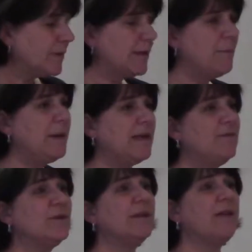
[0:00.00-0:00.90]
They may give
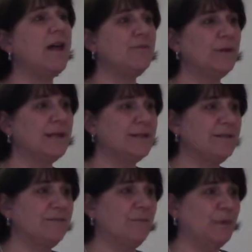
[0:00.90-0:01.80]
you the laundry list
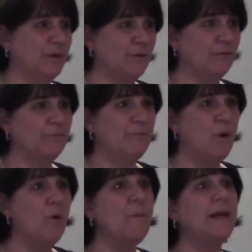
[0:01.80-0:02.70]
of what their
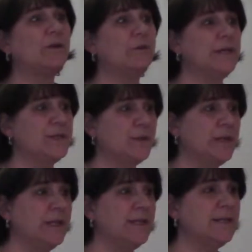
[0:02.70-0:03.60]
whole medical history
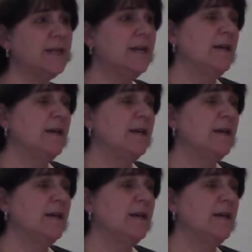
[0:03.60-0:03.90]
is,